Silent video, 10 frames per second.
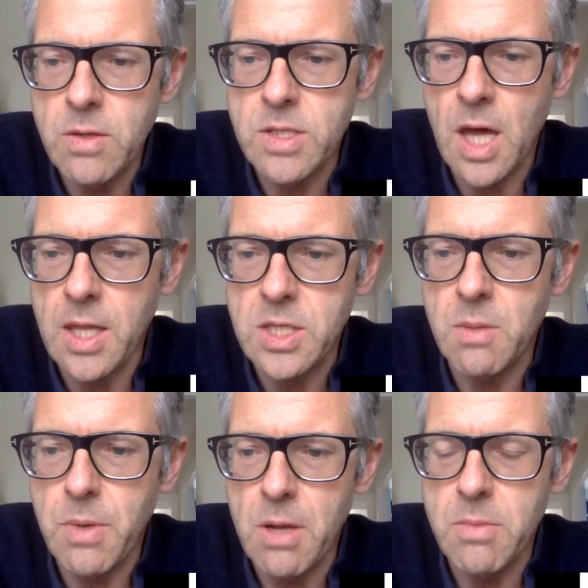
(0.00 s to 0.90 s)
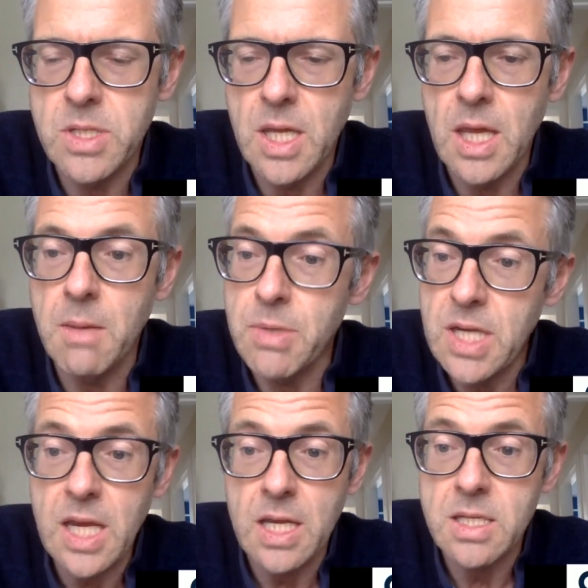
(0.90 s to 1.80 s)
science diplomacy, in
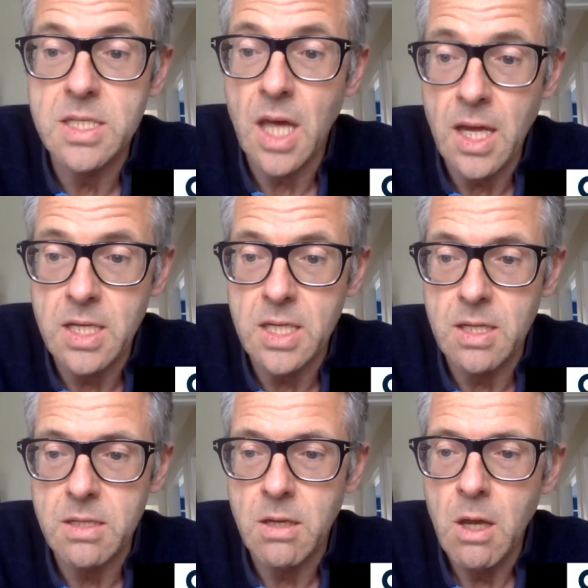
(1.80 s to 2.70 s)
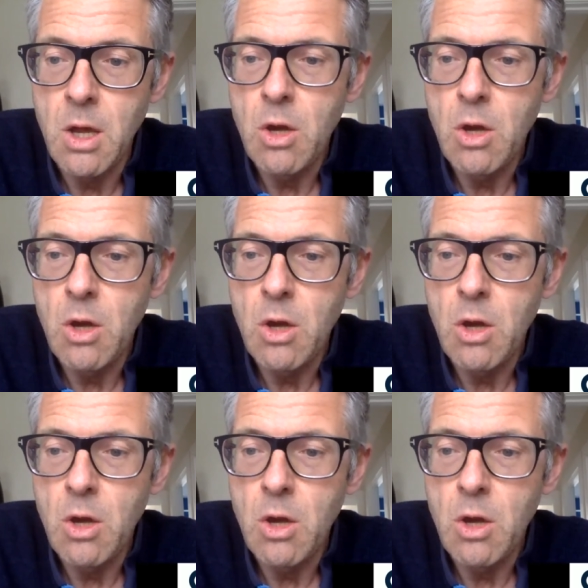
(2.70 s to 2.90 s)
particular scientists